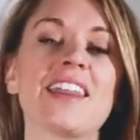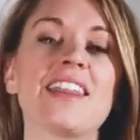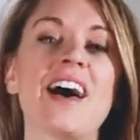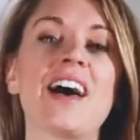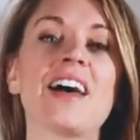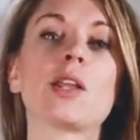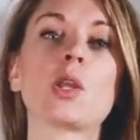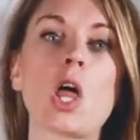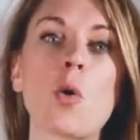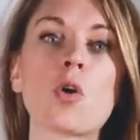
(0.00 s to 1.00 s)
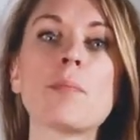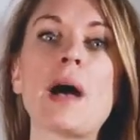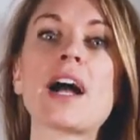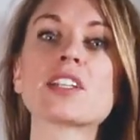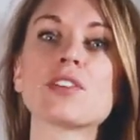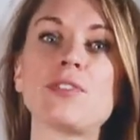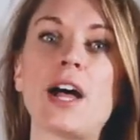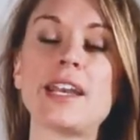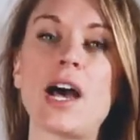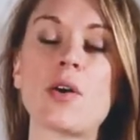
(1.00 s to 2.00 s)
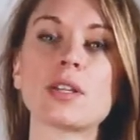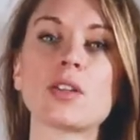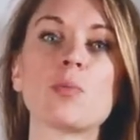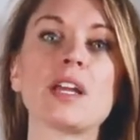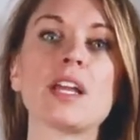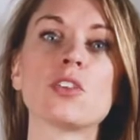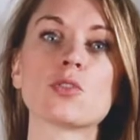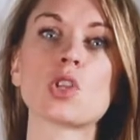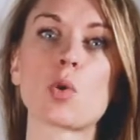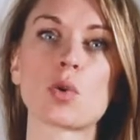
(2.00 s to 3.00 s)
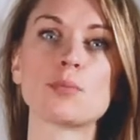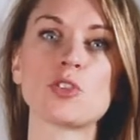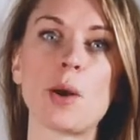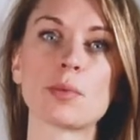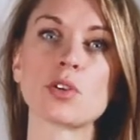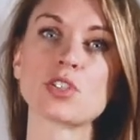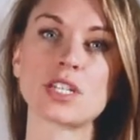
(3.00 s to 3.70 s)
that lower back to flatten out a little bit and those lower abdominals